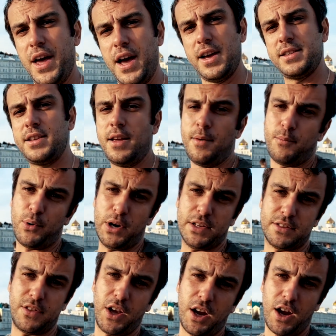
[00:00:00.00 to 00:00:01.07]
us.
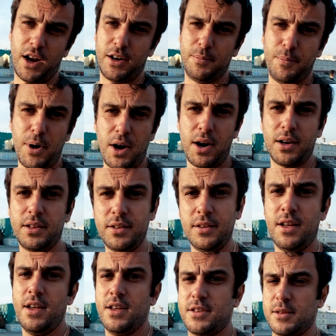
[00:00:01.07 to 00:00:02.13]
Press the heart button.
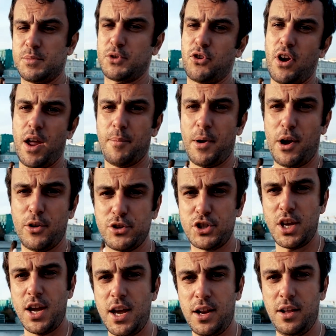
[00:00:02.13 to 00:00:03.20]
Subscribe our
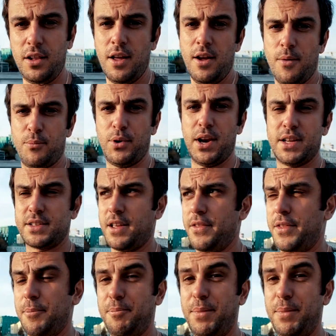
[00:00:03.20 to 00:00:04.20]
channel. Press the